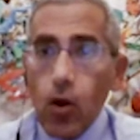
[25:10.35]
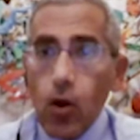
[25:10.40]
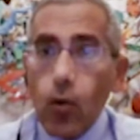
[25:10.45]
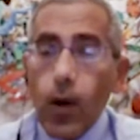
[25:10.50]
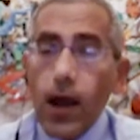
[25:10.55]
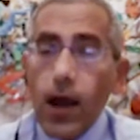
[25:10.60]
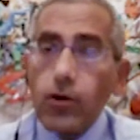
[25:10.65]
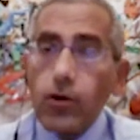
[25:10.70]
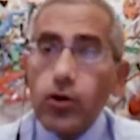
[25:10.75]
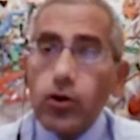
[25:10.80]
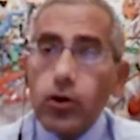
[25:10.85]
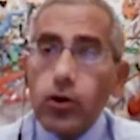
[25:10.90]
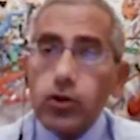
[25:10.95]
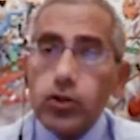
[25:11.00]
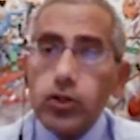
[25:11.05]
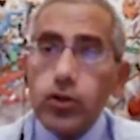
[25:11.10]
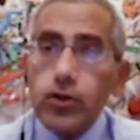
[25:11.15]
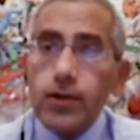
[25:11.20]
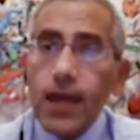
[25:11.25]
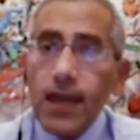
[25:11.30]
While
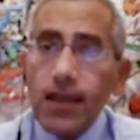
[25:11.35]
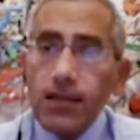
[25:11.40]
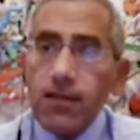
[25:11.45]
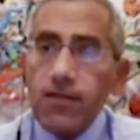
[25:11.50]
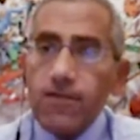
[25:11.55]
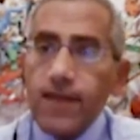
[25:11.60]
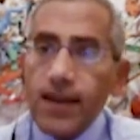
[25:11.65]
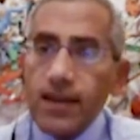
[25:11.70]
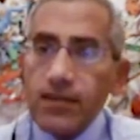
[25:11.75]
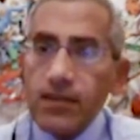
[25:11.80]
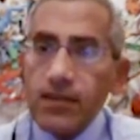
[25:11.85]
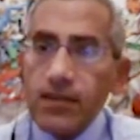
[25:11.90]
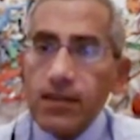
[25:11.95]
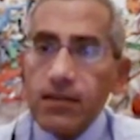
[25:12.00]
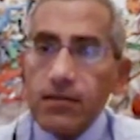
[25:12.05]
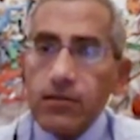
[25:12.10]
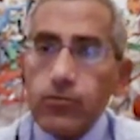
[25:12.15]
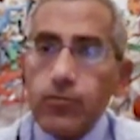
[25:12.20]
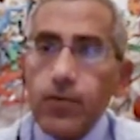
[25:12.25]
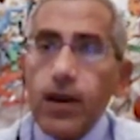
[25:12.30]
conjugated
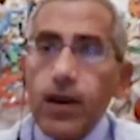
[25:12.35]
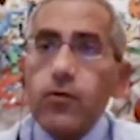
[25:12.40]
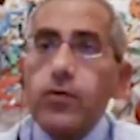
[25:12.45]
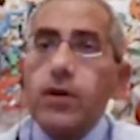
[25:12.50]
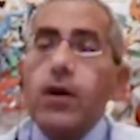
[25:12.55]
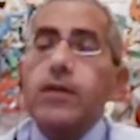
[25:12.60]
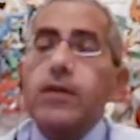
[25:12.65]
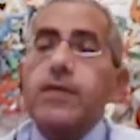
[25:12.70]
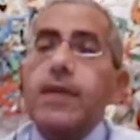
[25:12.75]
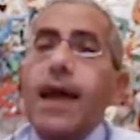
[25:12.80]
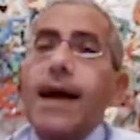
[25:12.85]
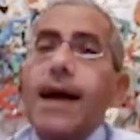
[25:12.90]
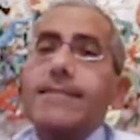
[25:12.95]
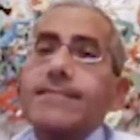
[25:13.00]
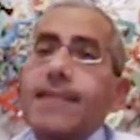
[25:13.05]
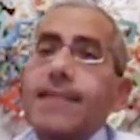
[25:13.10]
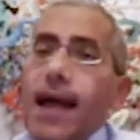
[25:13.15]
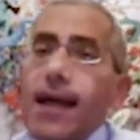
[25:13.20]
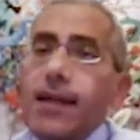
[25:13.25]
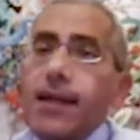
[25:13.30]
vaccines, where we're going to
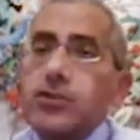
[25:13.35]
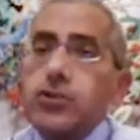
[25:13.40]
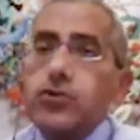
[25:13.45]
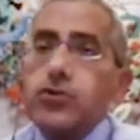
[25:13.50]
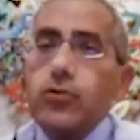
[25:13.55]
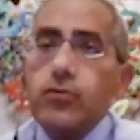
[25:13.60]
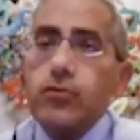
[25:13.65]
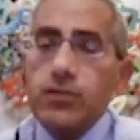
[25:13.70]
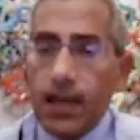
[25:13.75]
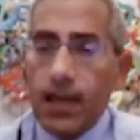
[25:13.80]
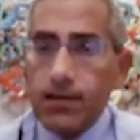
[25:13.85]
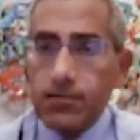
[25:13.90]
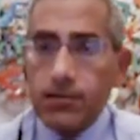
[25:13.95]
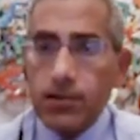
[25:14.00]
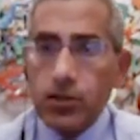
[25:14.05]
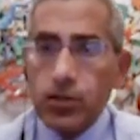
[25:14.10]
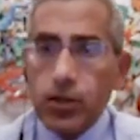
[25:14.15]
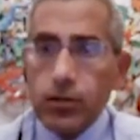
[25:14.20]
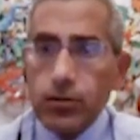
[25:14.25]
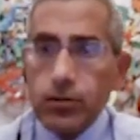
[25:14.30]
attach those
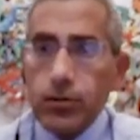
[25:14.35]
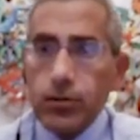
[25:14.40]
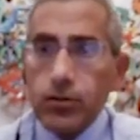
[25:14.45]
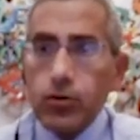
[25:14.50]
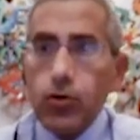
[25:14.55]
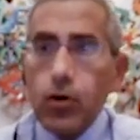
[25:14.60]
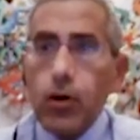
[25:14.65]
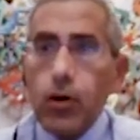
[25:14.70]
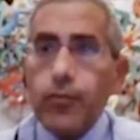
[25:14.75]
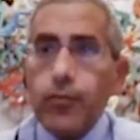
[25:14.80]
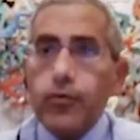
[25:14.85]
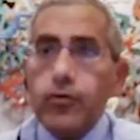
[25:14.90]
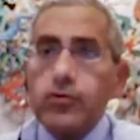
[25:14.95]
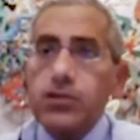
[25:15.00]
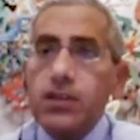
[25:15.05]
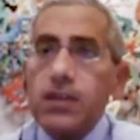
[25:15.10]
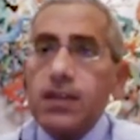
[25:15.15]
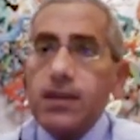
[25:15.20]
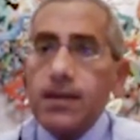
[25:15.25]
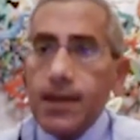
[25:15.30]
antigens to a
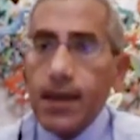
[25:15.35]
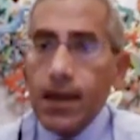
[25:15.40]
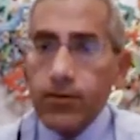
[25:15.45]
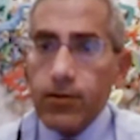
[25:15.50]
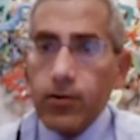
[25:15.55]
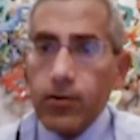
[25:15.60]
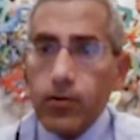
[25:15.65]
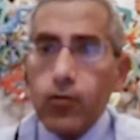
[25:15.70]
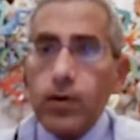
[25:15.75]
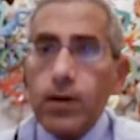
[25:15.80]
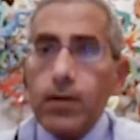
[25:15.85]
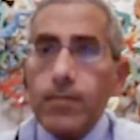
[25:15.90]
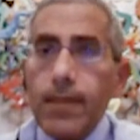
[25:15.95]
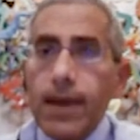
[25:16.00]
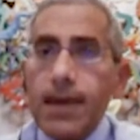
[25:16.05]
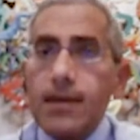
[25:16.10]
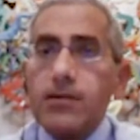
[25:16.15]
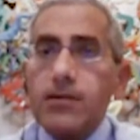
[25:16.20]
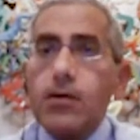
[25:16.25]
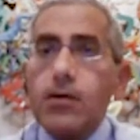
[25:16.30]
protein carrier, will
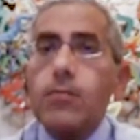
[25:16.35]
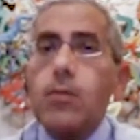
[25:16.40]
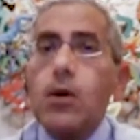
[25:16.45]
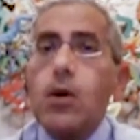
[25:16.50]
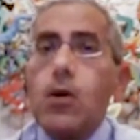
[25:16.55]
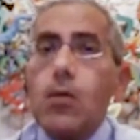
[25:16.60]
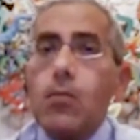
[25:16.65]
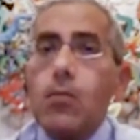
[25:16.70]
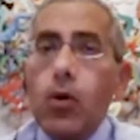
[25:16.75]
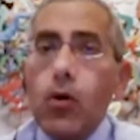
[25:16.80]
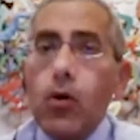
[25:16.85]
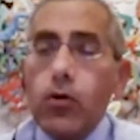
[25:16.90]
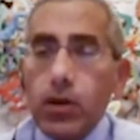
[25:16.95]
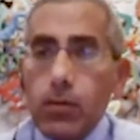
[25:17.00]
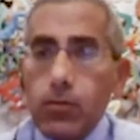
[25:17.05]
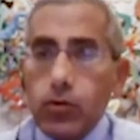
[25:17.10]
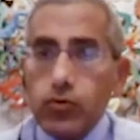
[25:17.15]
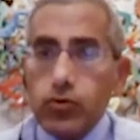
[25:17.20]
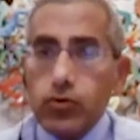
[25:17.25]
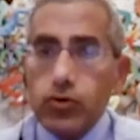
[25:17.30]
make them more
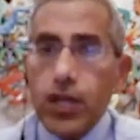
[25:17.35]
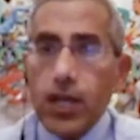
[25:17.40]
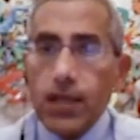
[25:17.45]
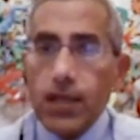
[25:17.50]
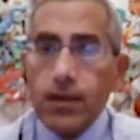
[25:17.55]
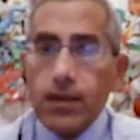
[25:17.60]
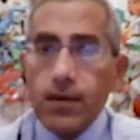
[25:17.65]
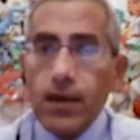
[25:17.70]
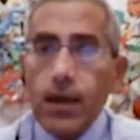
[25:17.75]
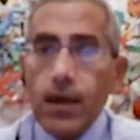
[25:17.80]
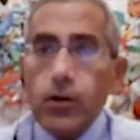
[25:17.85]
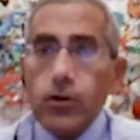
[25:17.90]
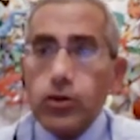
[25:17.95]
immunogenic.